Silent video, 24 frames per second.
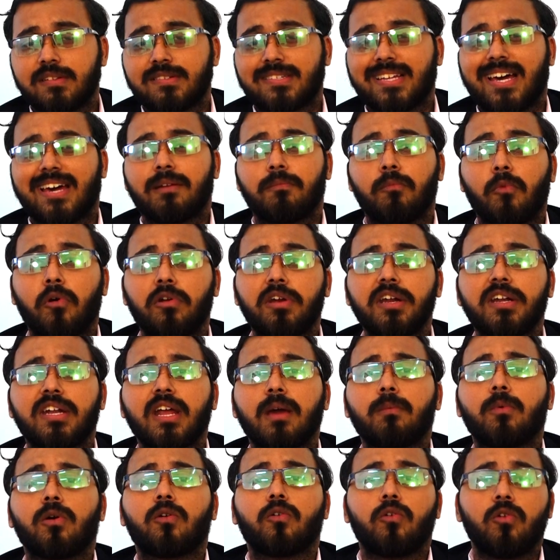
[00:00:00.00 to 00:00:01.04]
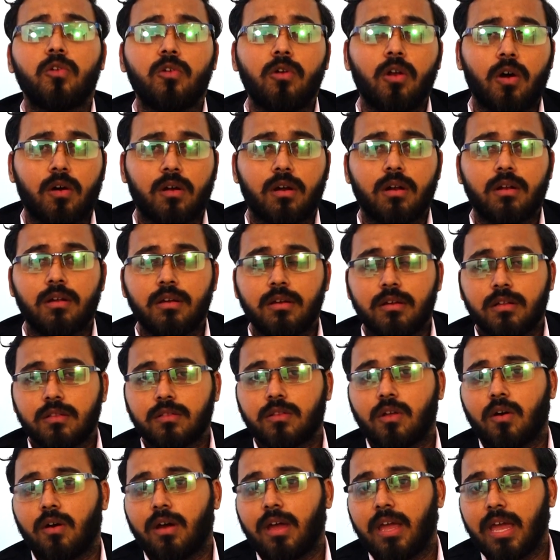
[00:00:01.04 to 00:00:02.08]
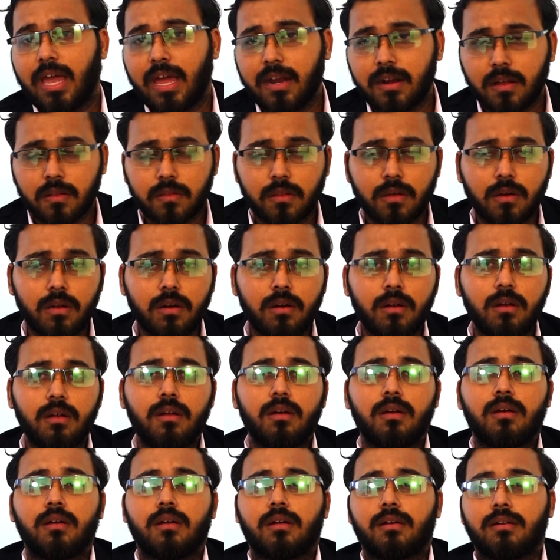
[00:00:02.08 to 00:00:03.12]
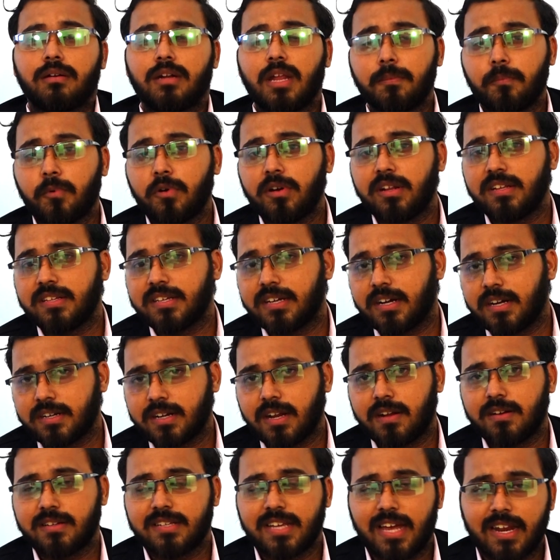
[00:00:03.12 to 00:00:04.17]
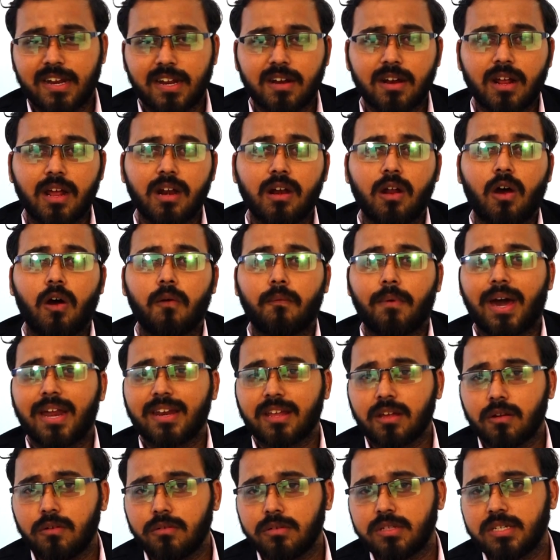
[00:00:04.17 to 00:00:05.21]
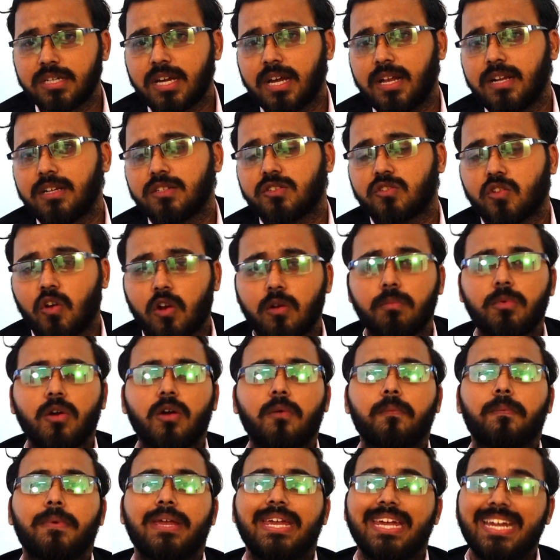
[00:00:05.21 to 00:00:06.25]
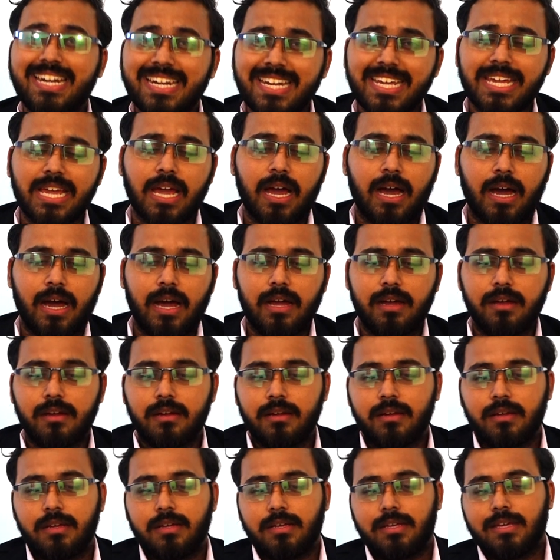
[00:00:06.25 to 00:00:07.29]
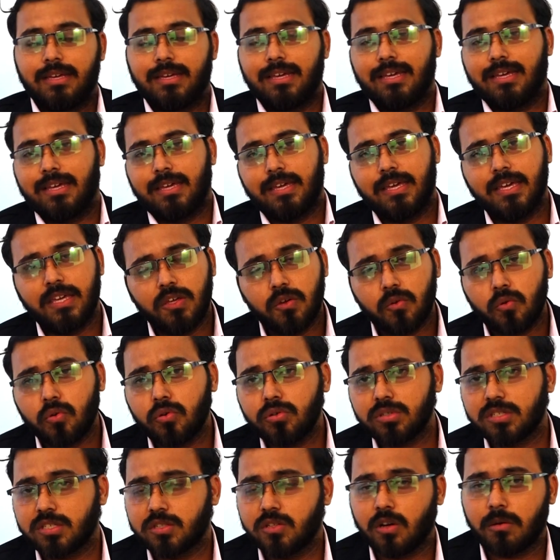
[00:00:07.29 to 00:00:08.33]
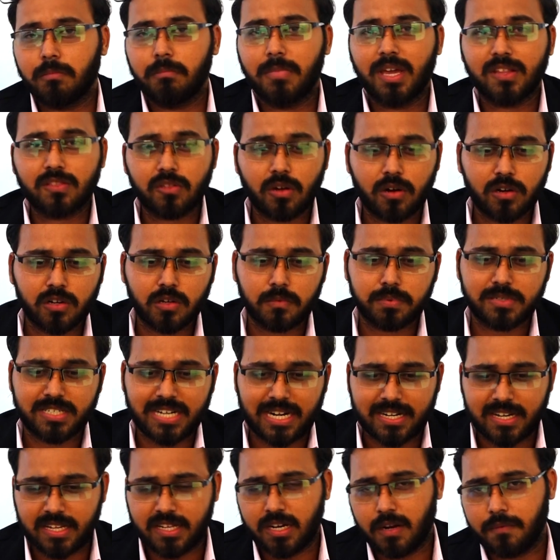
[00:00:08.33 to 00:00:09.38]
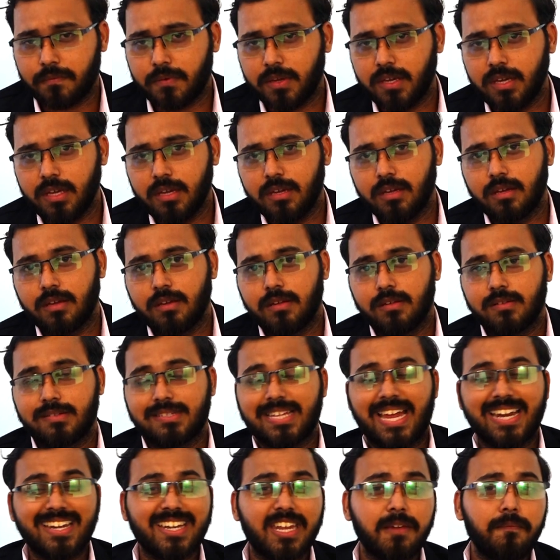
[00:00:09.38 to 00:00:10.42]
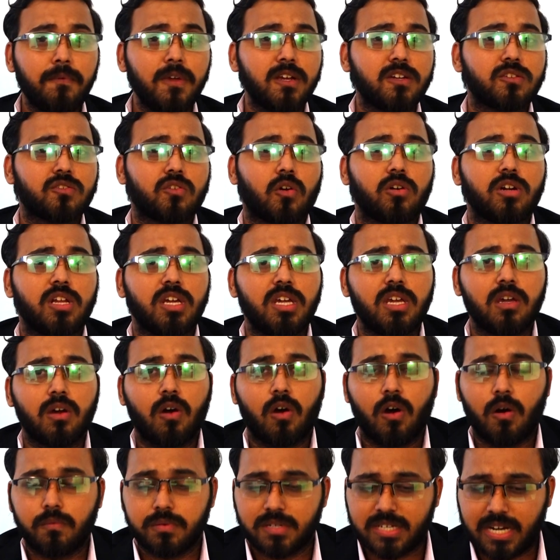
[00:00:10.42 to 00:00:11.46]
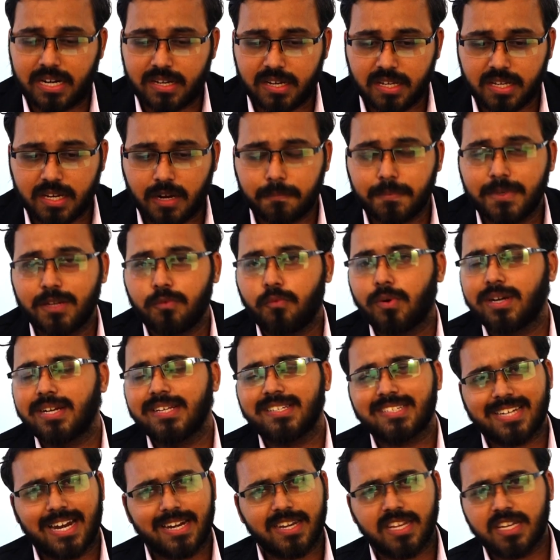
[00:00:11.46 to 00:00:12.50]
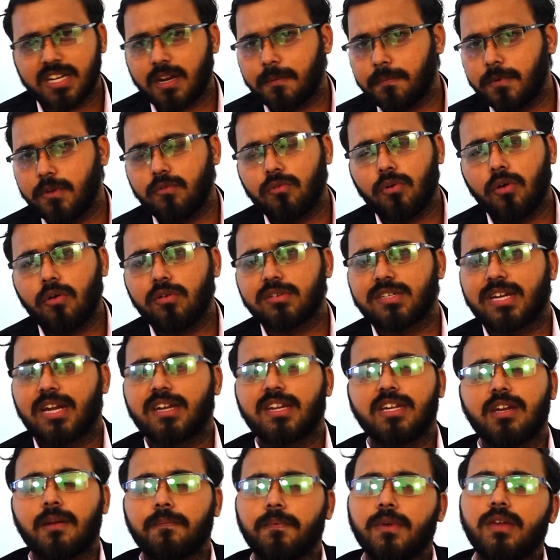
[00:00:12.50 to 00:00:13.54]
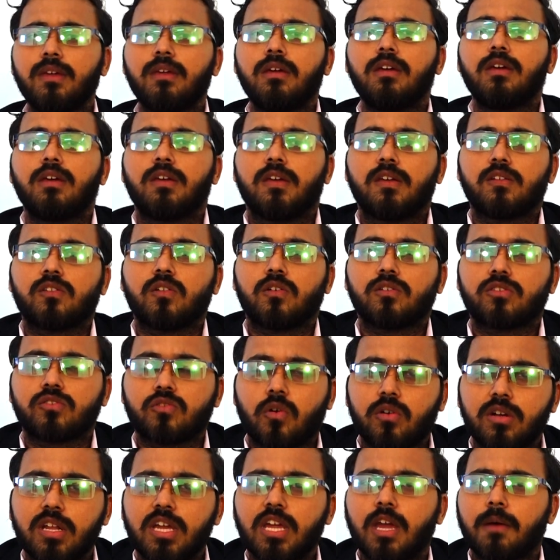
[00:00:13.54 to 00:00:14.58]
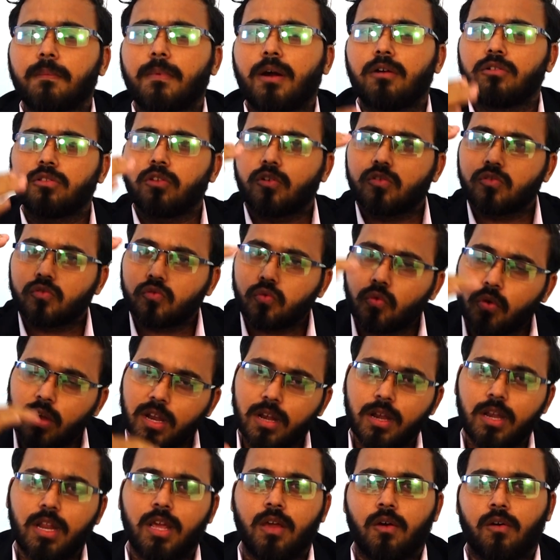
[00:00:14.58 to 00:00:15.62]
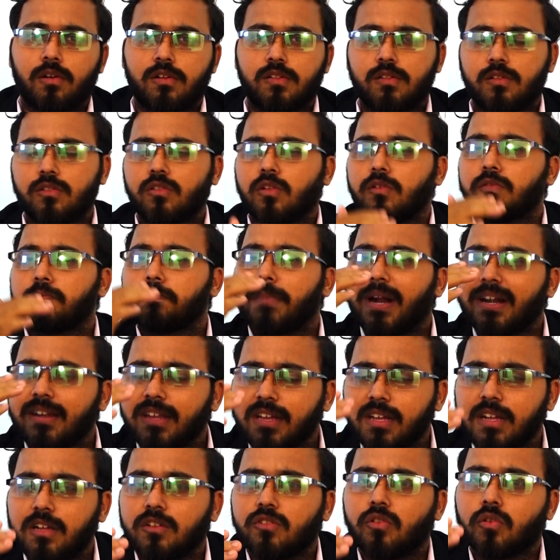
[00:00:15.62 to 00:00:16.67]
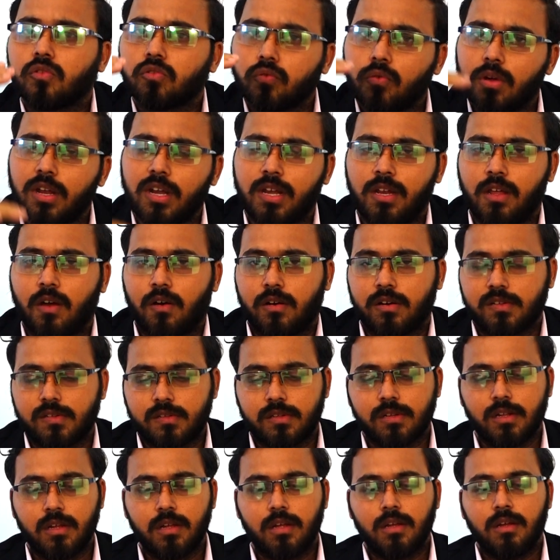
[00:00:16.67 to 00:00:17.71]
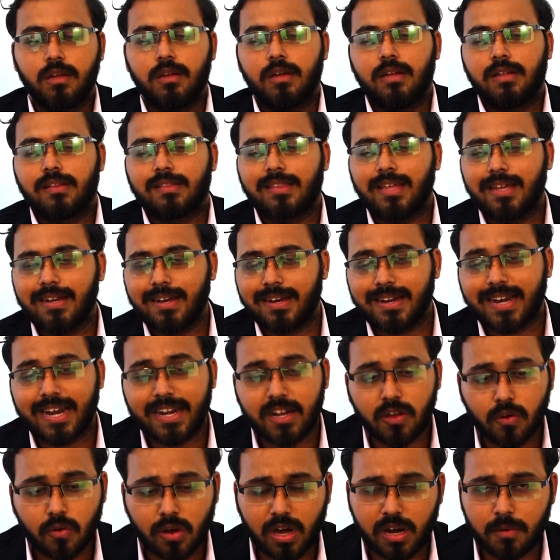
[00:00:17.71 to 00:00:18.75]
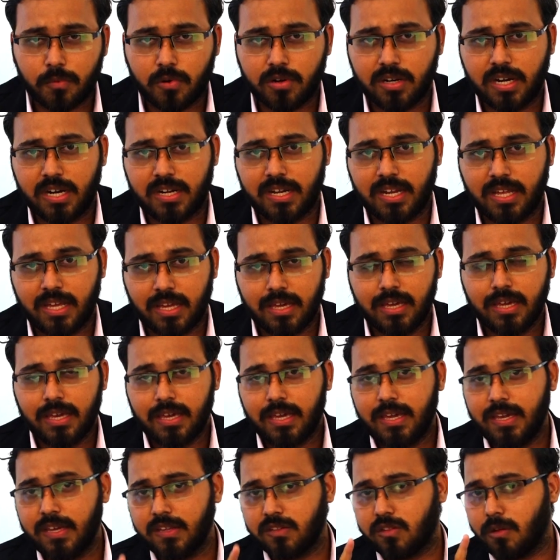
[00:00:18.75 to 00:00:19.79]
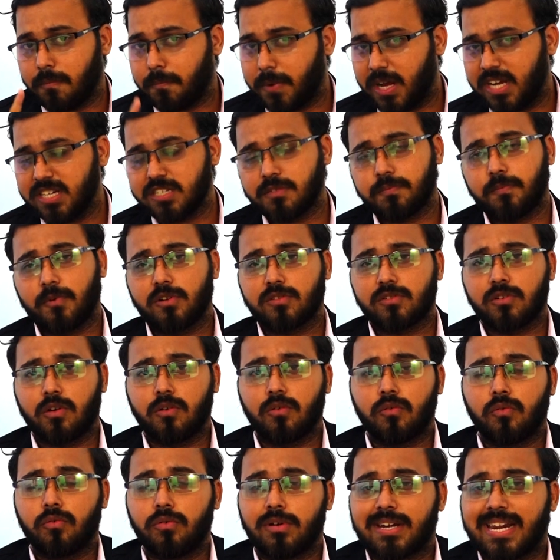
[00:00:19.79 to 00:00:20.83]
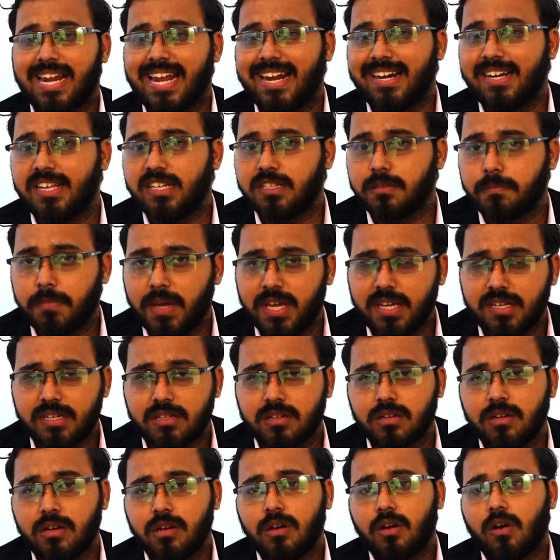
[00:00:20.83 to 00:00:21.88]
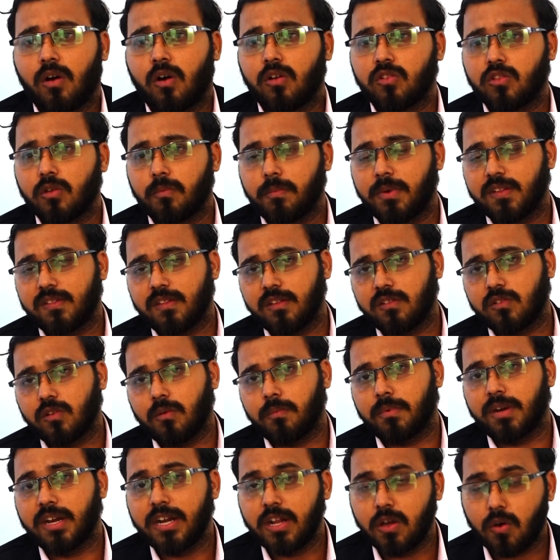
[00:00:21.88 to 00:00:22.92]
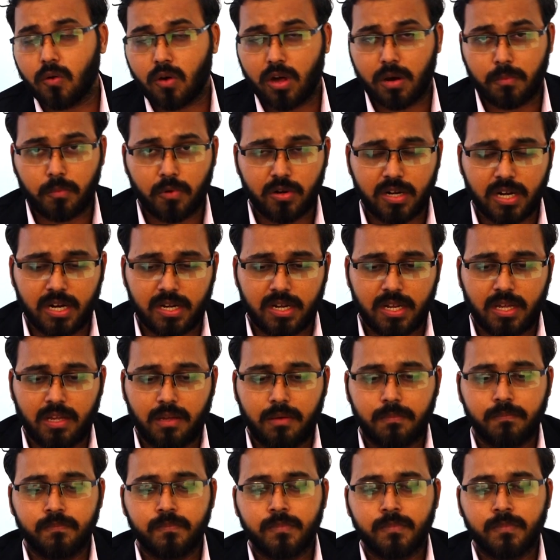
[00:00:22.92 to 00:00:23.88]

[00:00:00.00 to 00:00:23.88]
Sir Mortimer Wheeler, another Deputy Director General of Archaeological Survey of India, he used the method of stratigraphy, scientific study of stratigraphy. What is stratigraphy? You know, stratigraphy is the study about the soil layers, the particles, the soil layers. Then radiocarbon dating. He is the first person who tried his best on the basis of radiocarbon dating.